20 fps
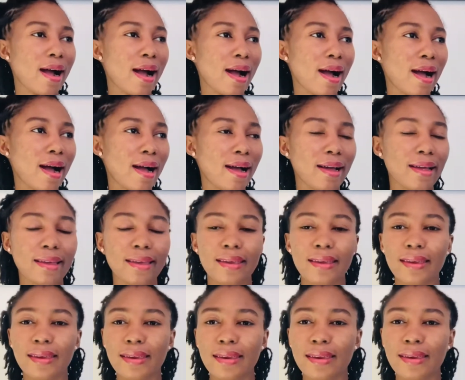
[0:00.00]

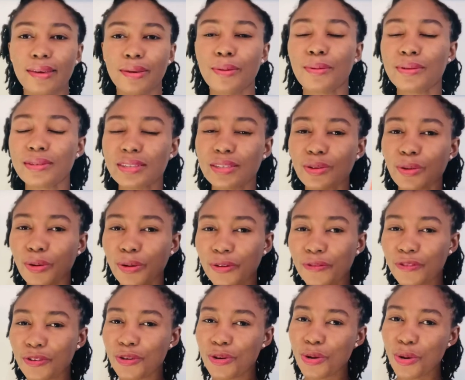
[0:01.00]
I don't know if
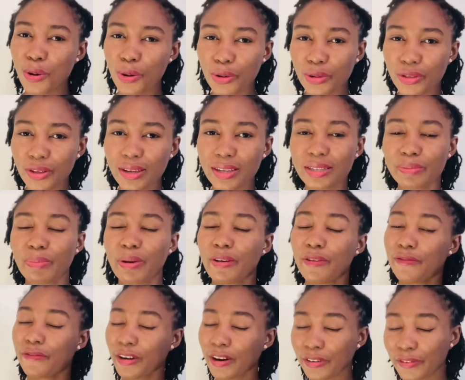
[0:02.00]
you know this,
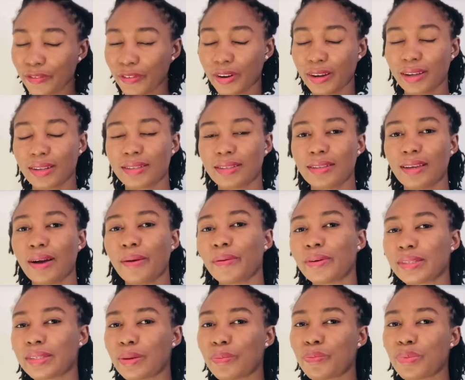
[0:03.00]
but fun fact, I
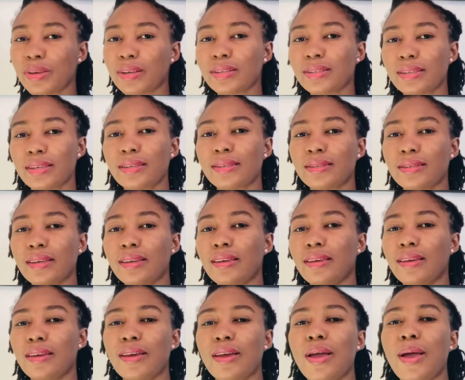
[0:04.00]
was a PCT,
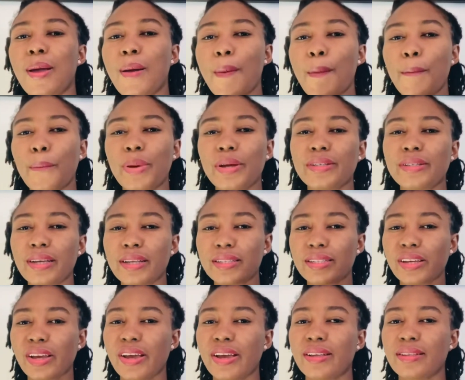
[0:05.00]
patient
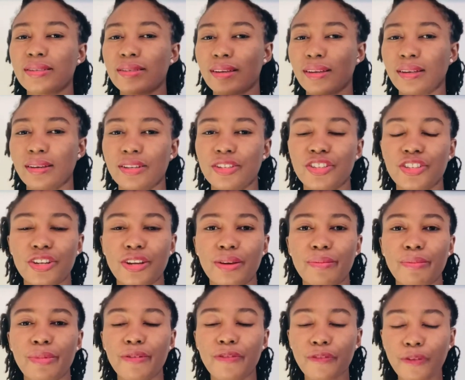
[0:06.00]
care technician,
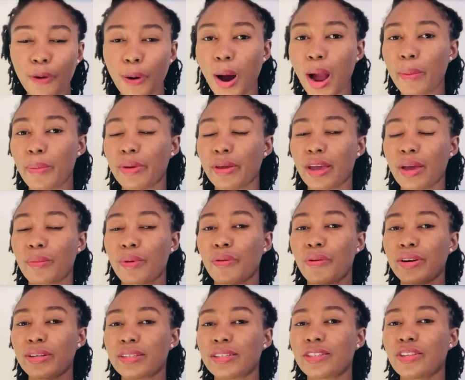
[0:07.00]
before I became a
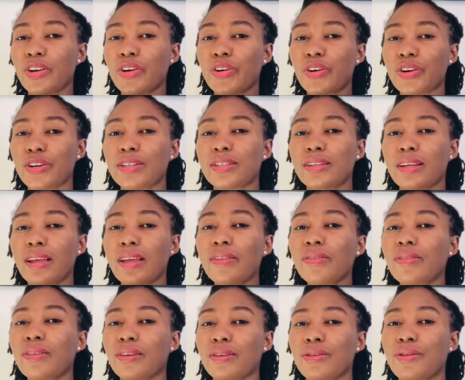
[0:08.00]
registered nurse in
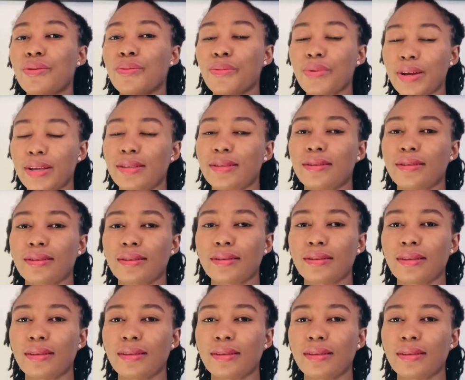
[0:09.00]
the US.